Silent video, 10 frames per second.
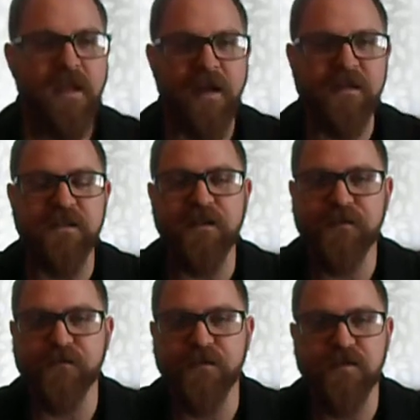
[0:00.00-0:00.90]
I did
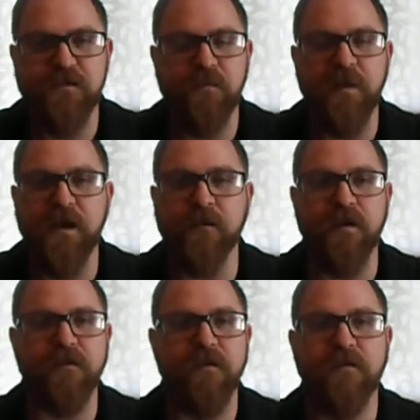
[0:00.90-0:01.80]
this for many
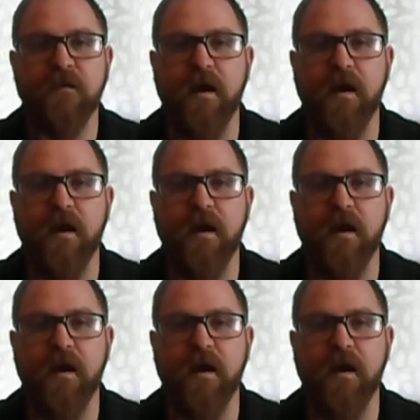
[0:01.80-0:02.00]
reasons.